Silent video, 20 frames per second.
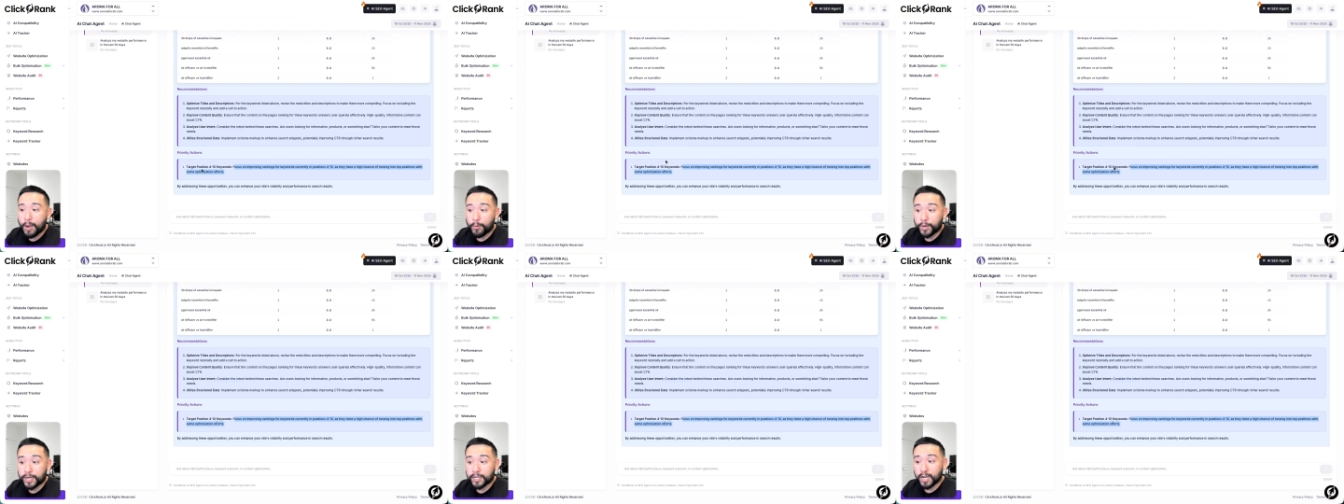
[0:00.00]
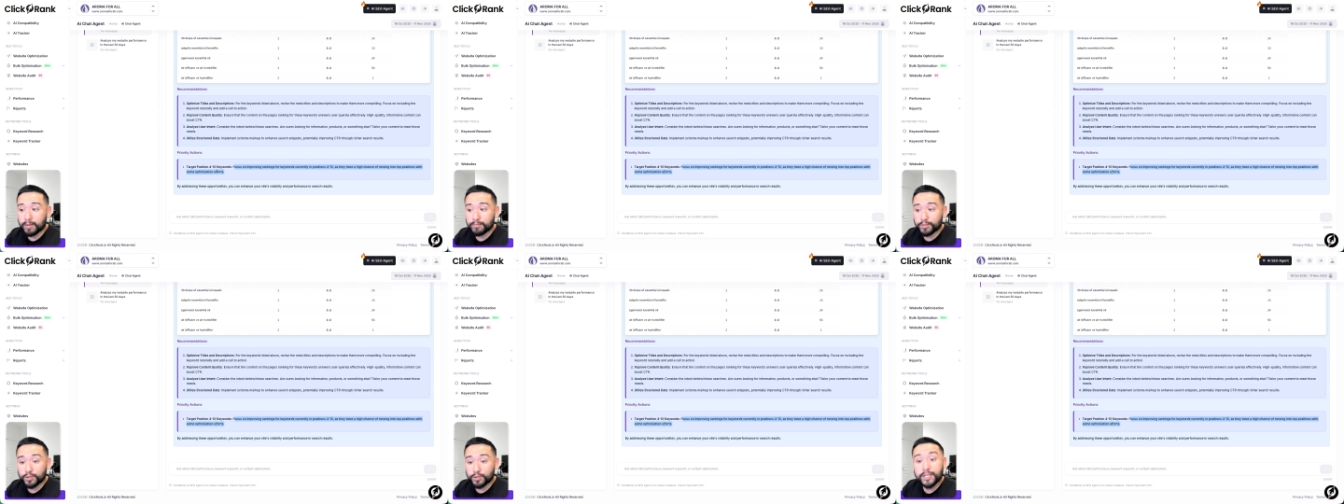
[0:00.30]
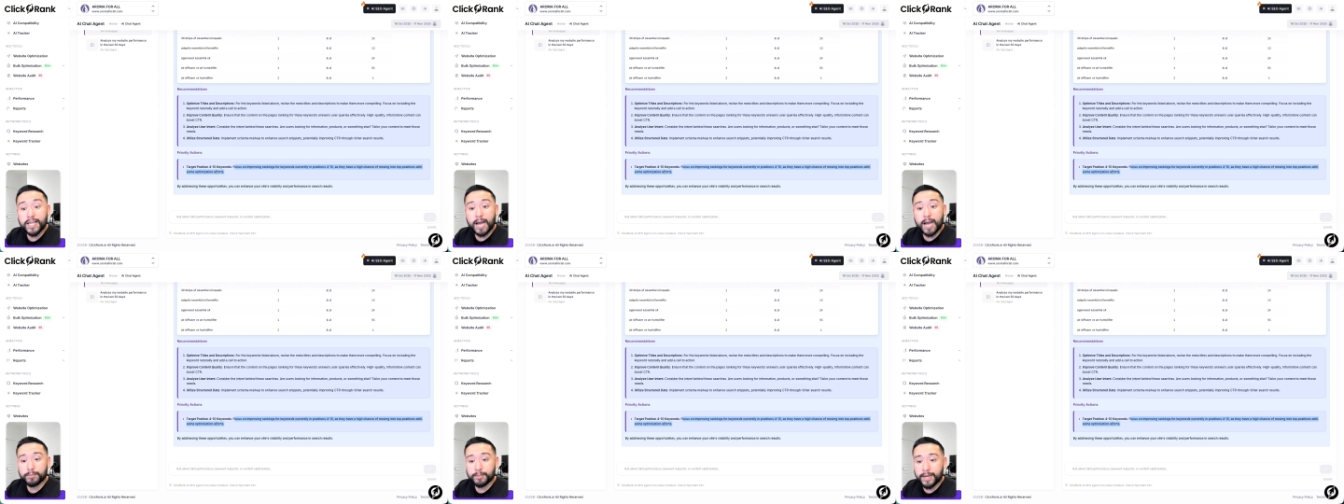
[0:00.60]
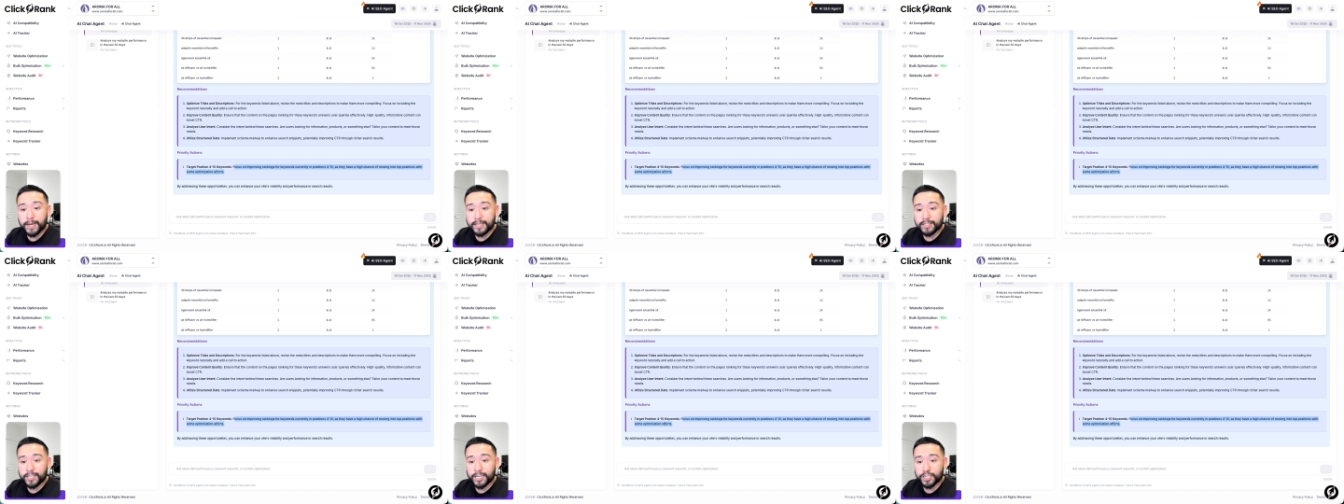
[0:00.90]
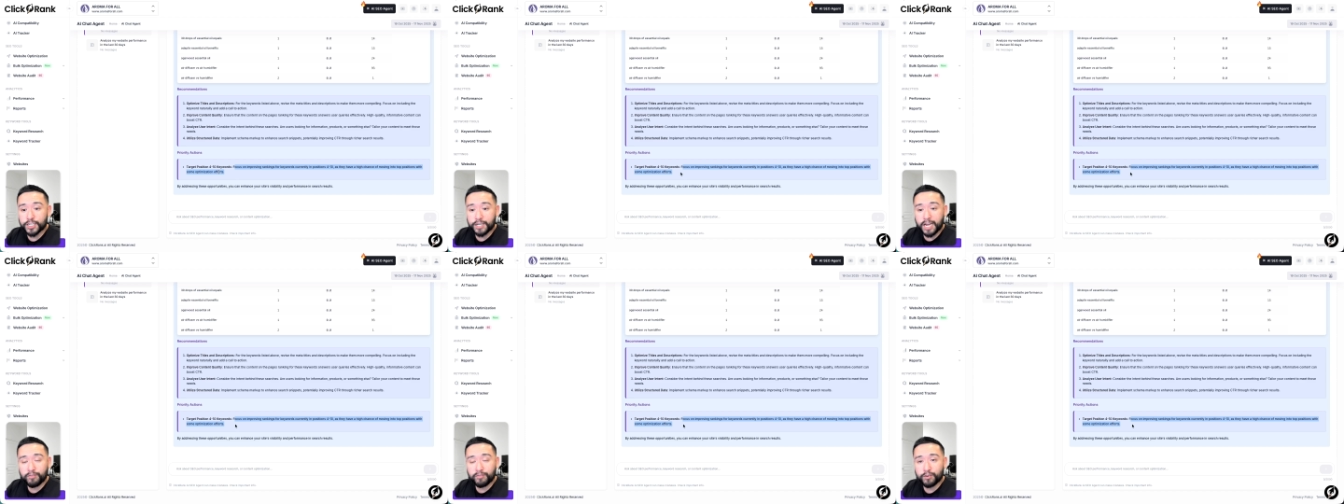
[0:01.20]
Now, when it comes to the
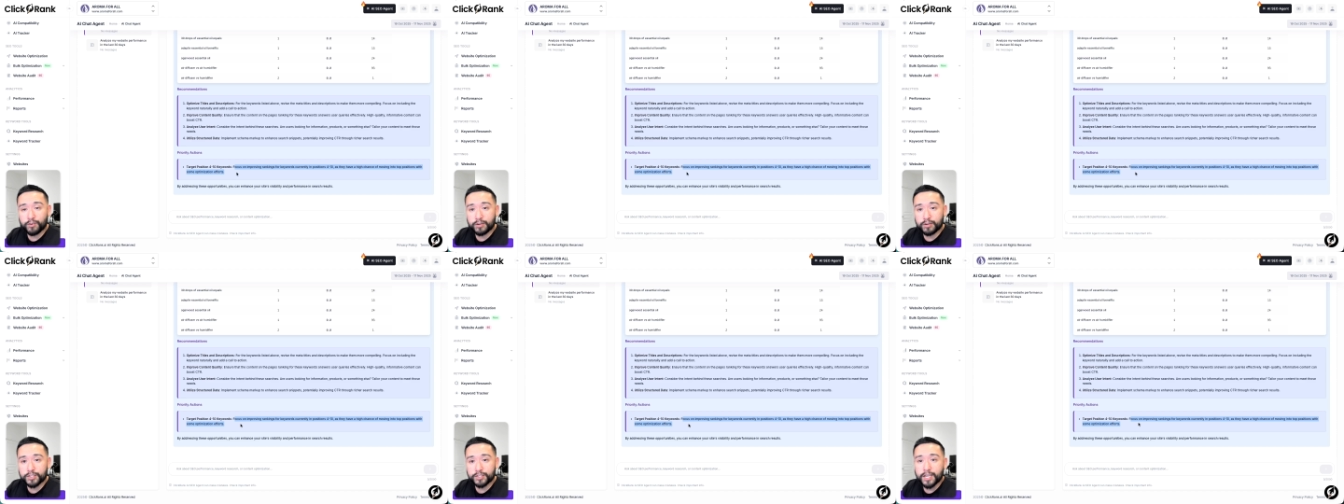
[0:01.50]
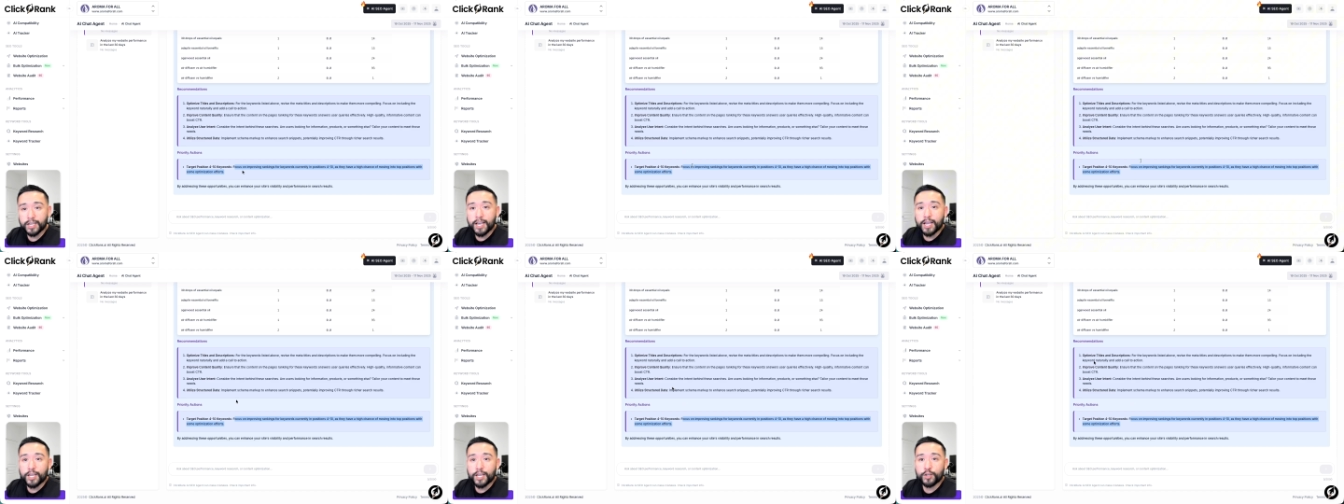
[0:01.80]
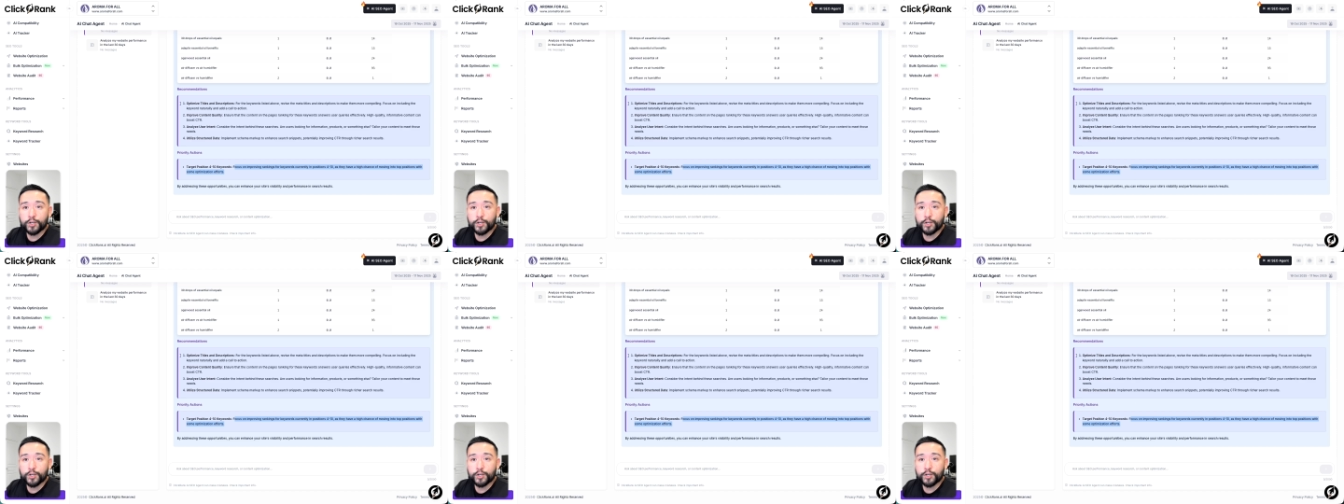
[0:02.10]
optimization efforts,